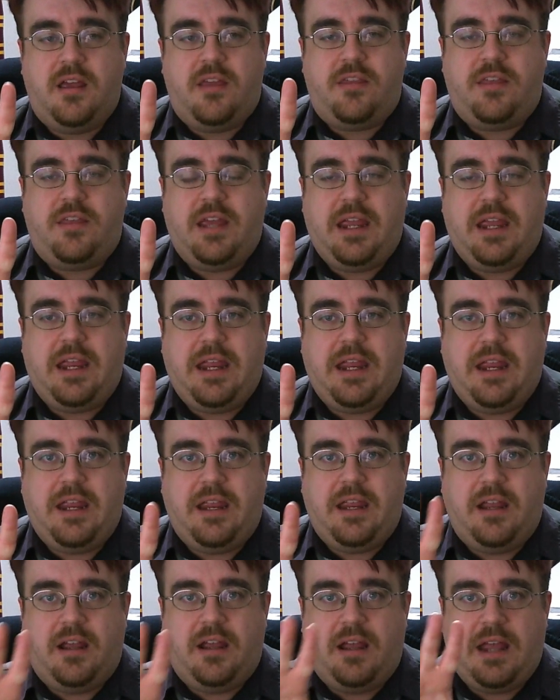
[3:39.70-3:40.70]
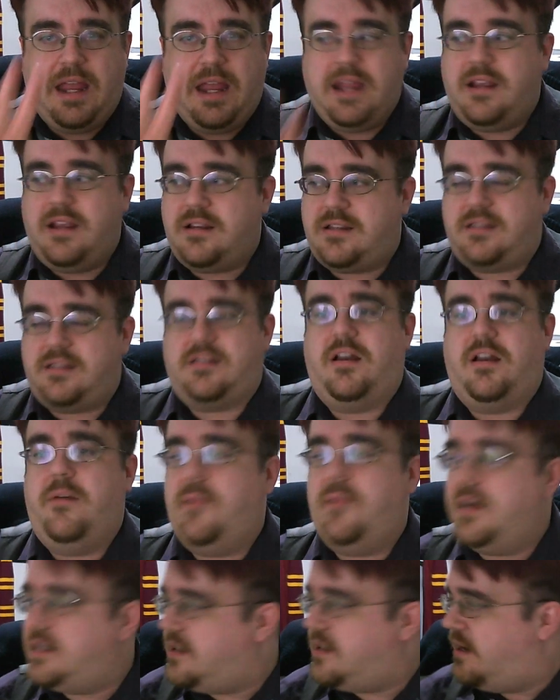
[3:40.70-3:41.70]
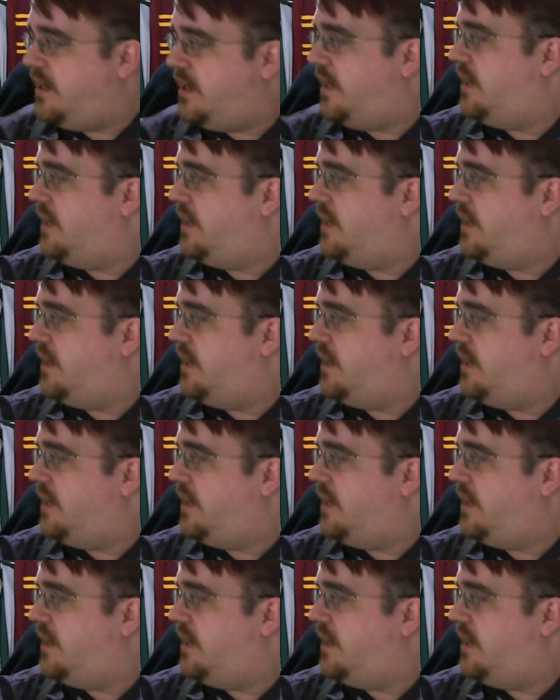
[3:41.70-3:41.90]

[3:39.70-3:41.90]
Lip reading: the inks side by side.